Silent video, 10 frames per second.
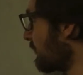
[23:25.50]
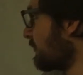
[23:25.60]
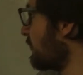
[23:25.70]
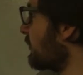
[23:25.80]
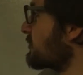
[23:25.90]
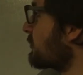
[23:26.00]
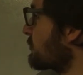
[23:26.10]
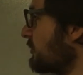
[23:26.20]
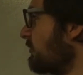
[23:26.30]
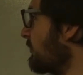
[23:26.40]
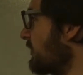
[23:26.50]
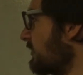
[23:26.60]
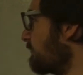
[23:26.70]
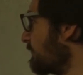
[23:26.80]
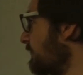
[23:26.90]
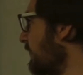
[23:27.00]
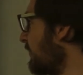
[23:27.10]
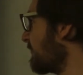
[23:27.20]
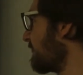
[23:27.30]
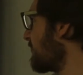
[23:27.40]
It would also show me
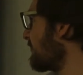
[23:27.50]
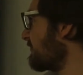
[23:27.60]
if